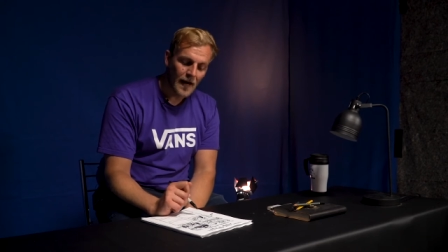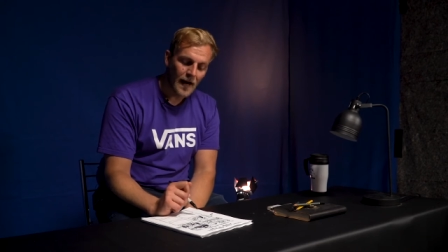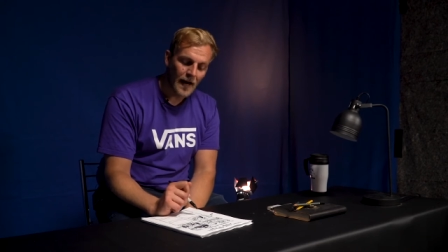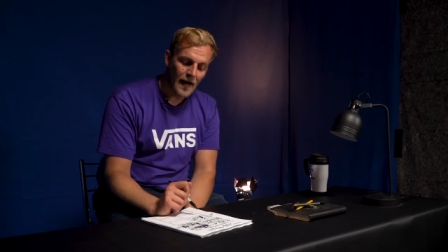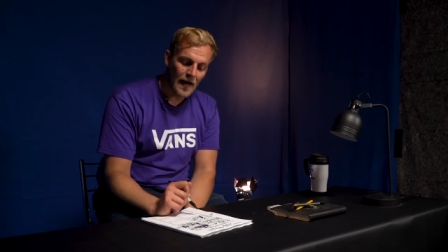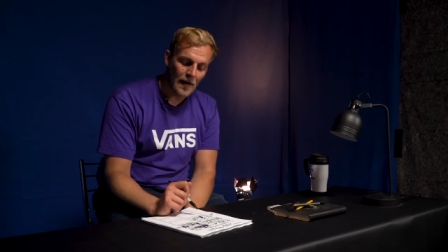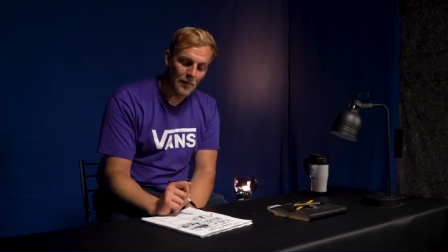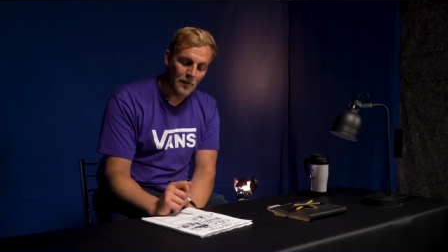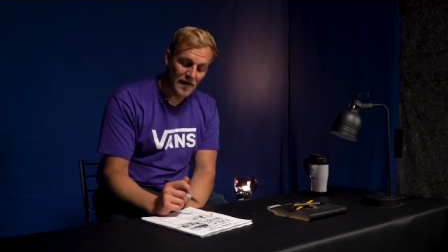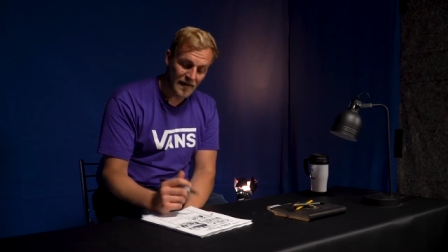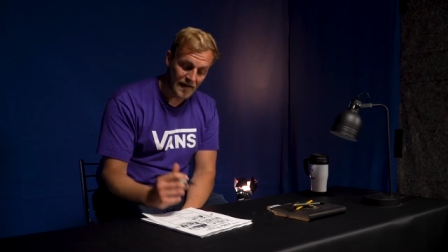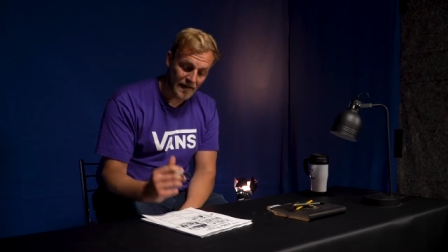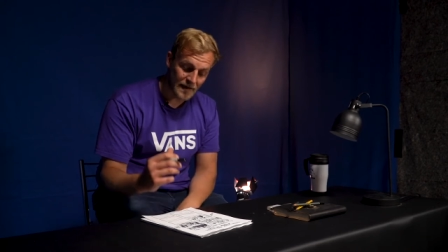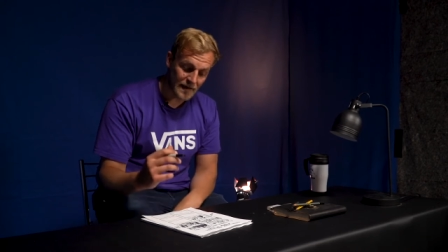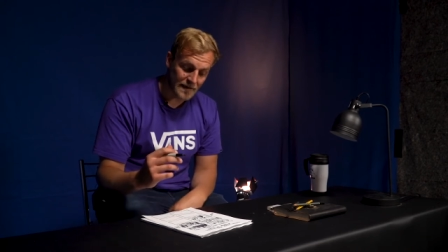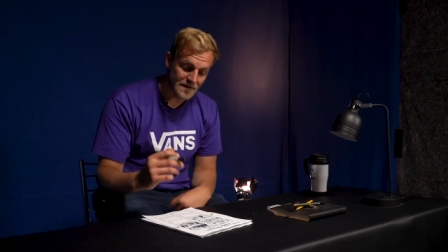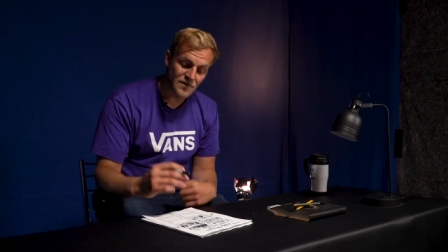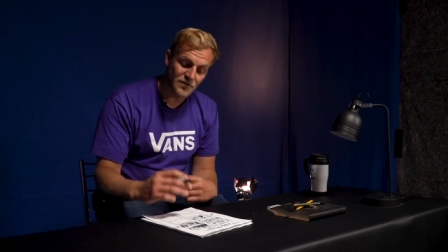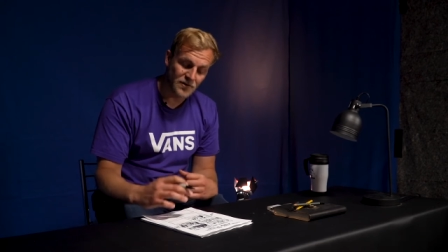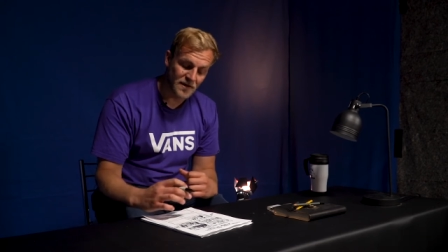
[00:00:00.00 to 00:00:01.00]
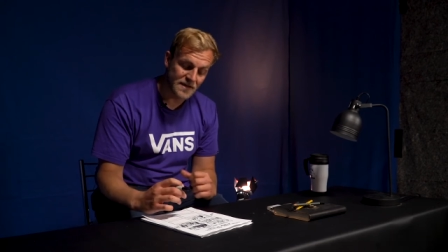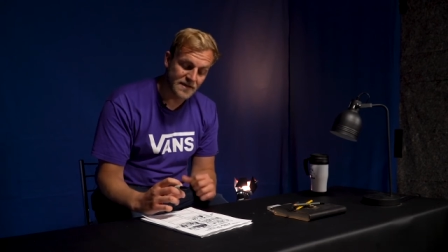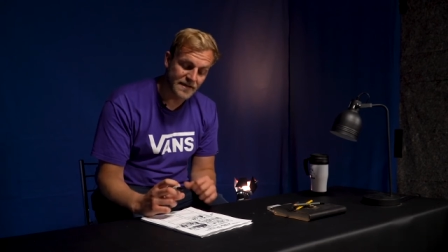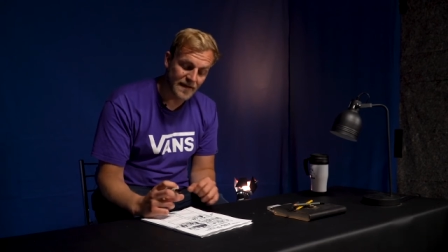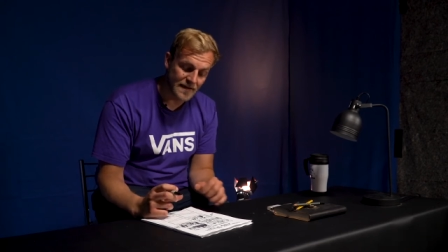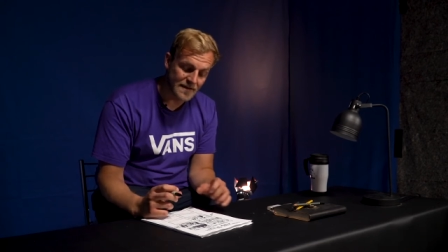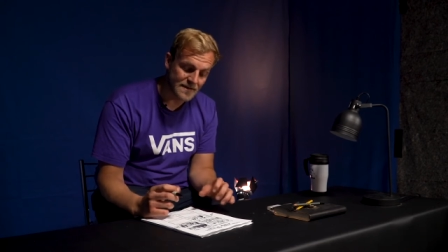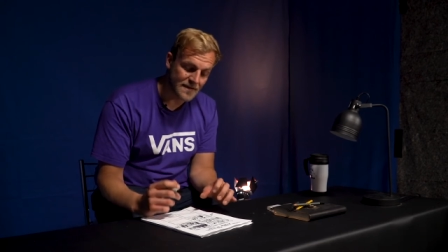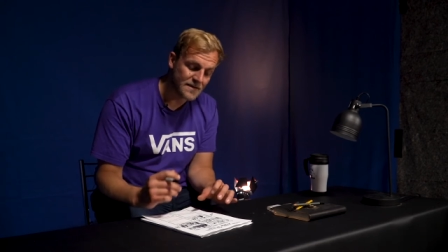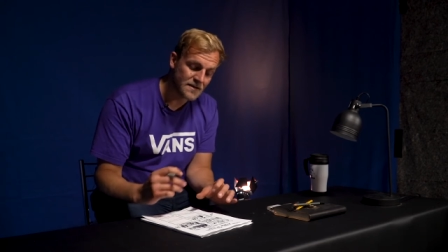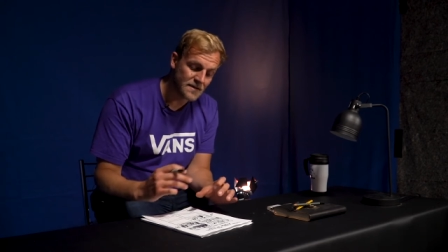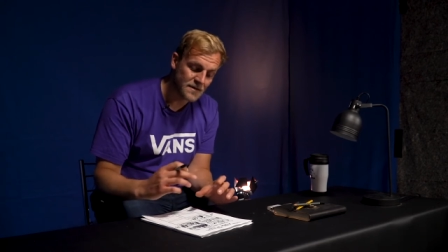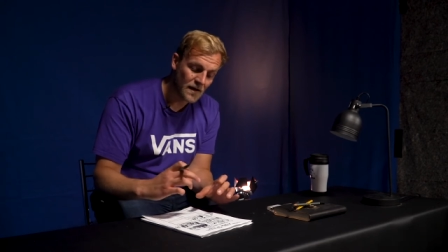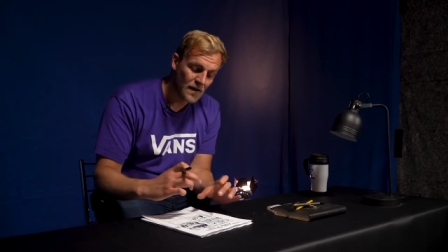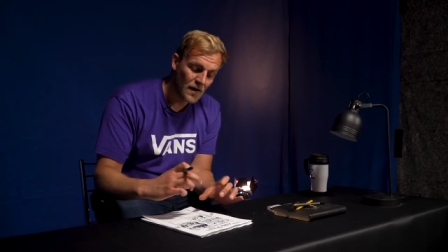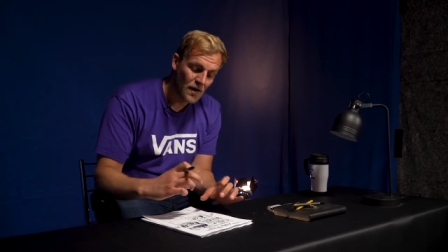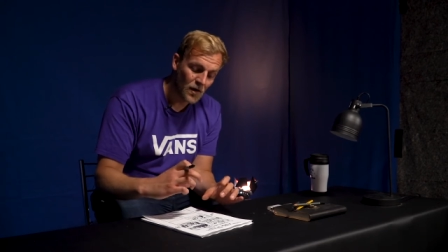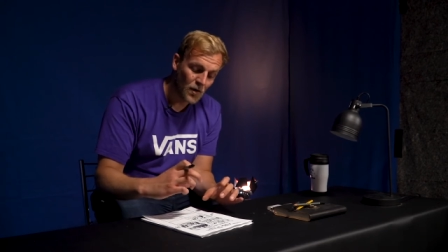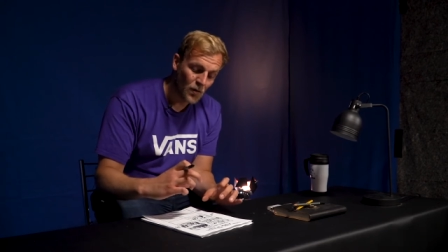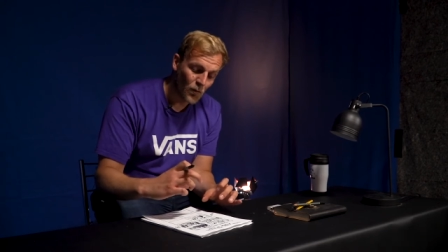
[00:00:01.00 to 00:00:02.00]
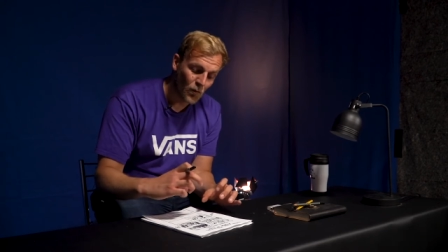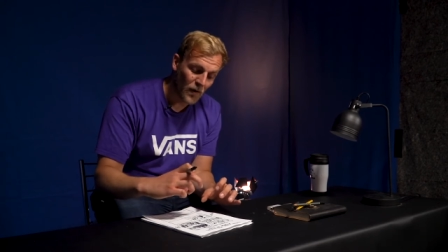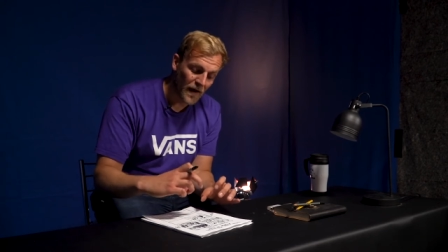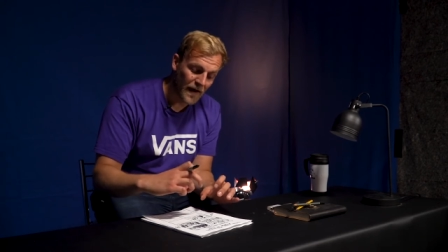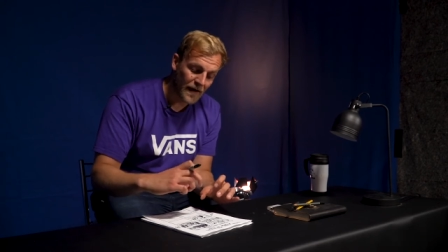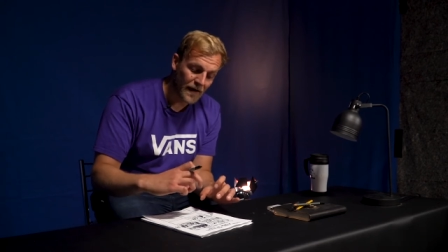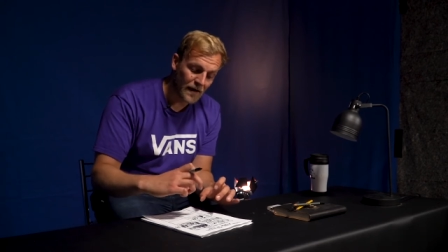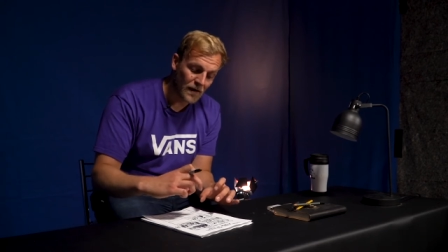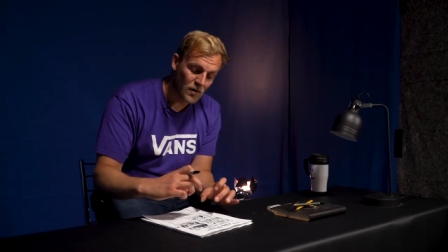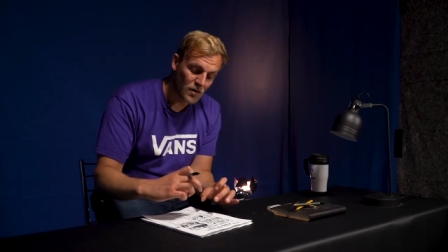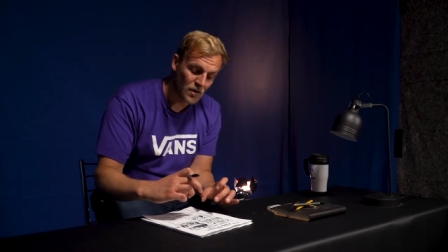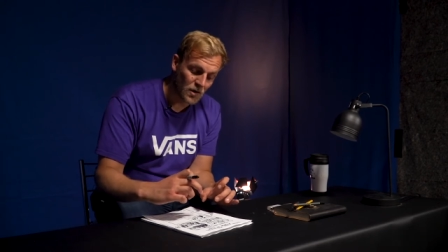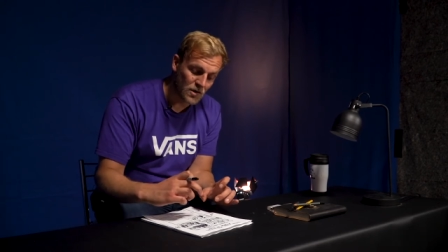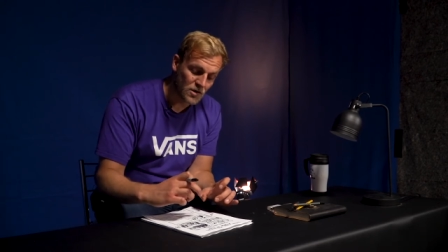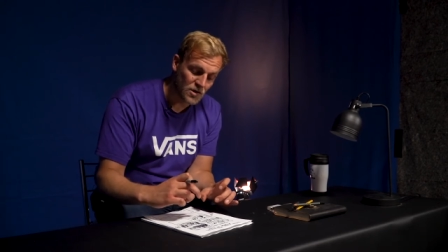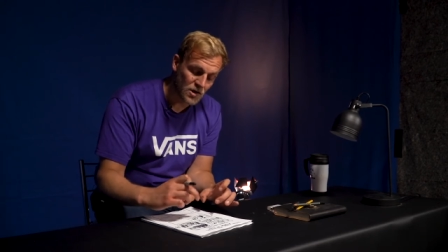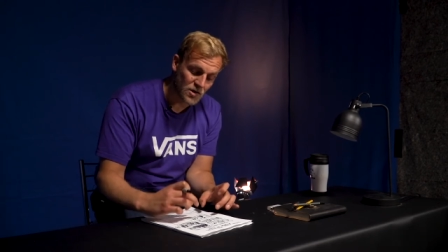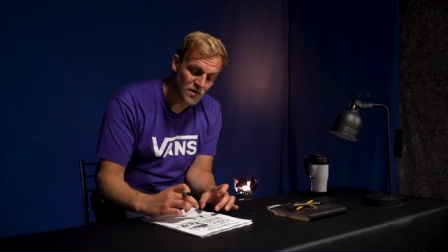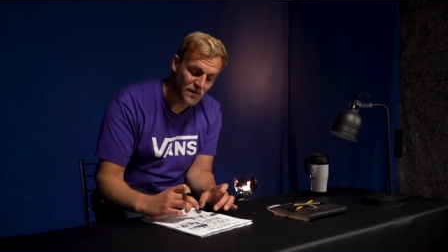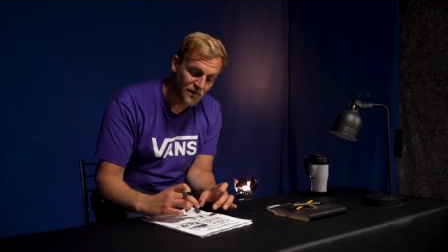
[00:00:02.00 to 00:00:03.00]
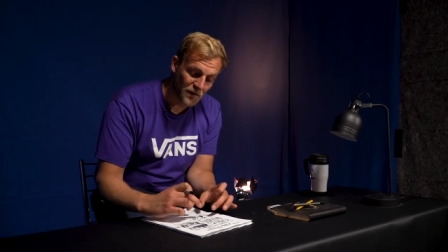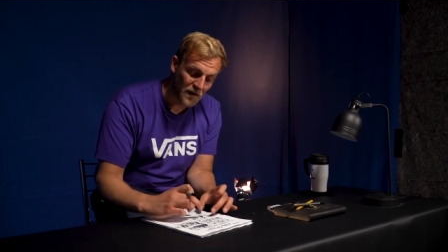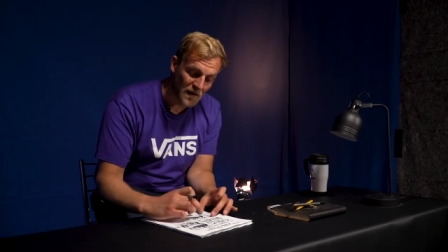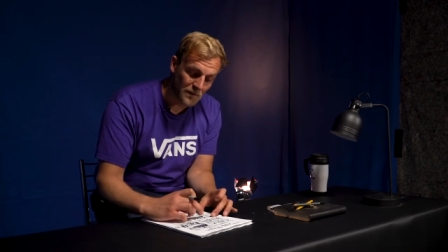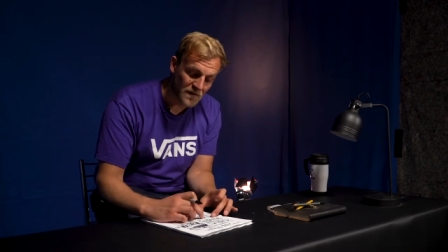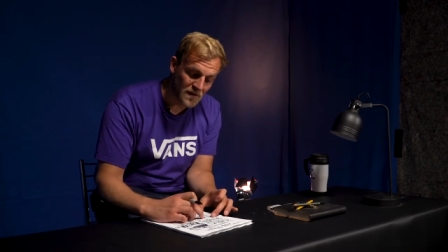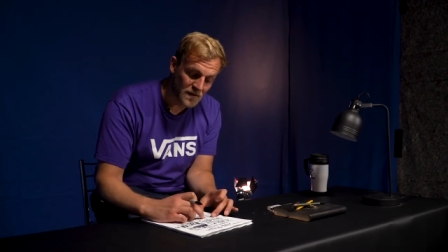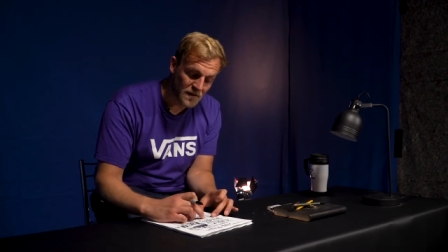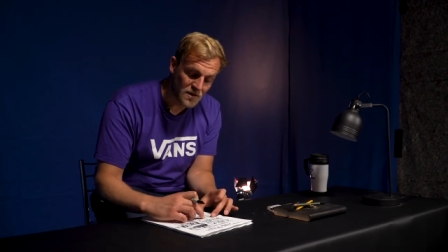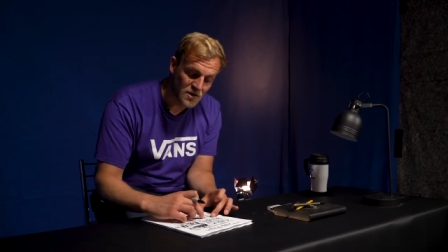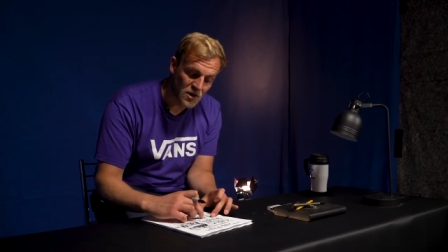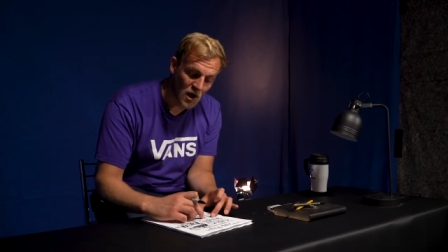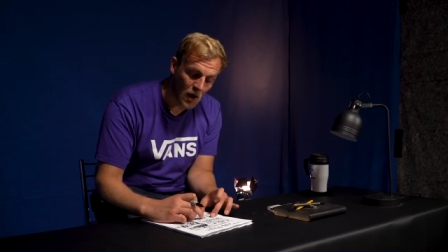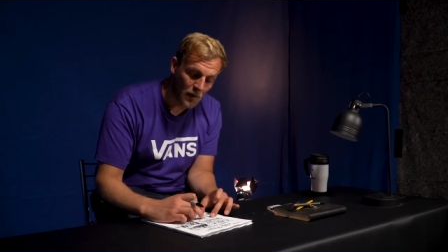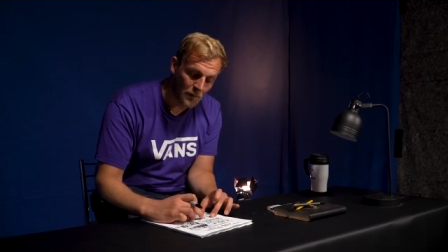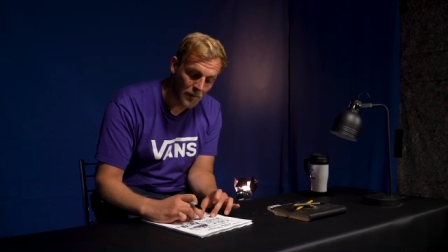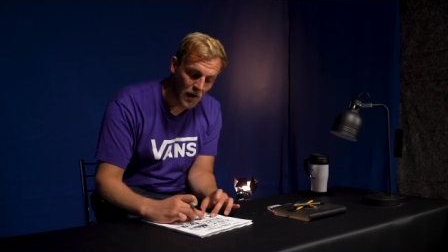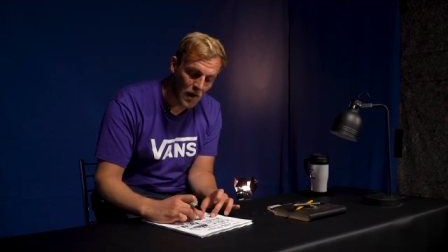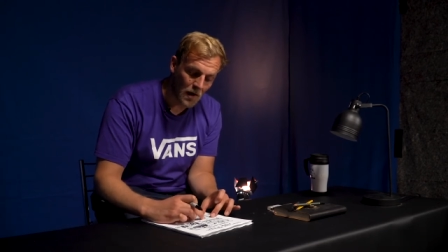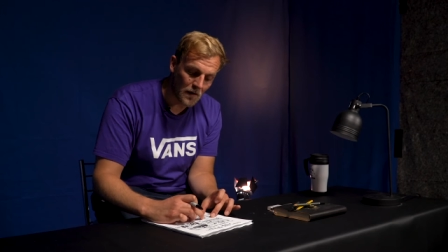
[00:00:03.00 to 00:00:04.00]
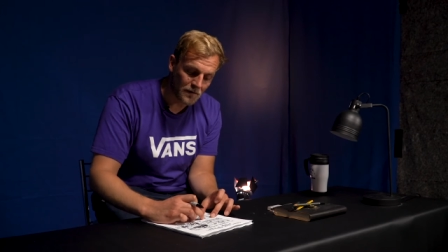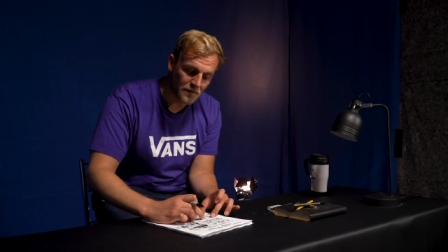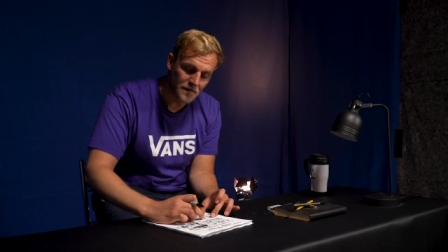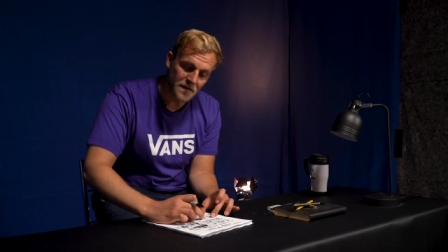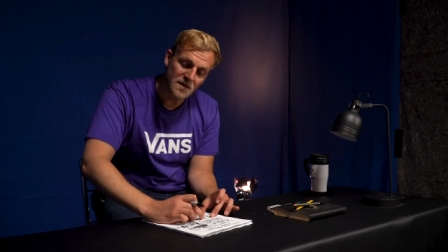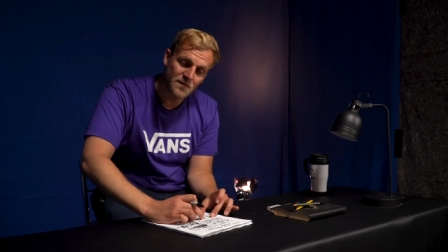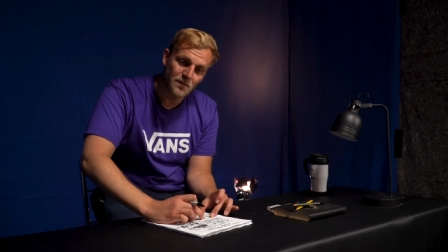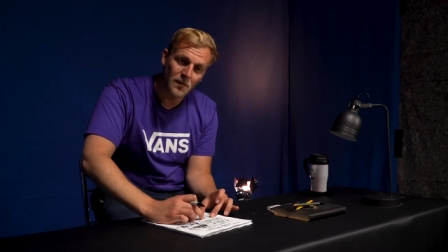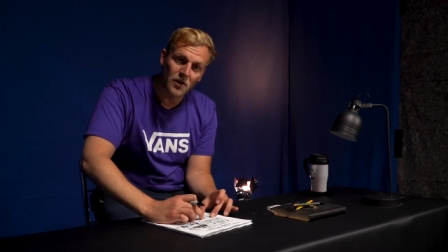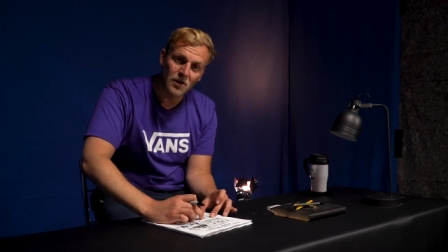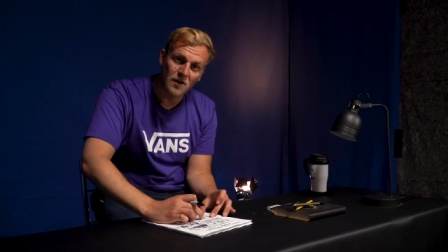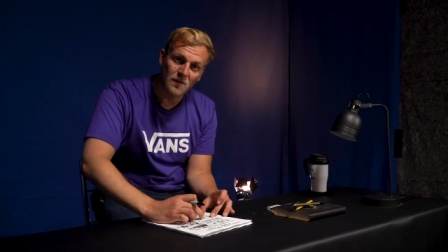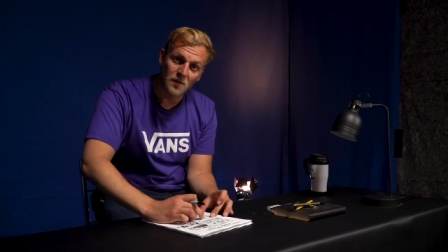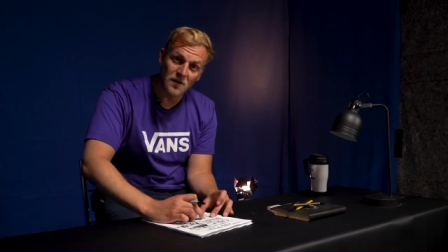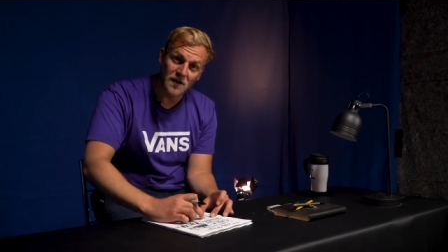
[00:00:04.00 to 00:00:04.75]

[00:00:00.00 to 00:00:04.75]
Again, as Chris says, is we're just framing the top half of his body,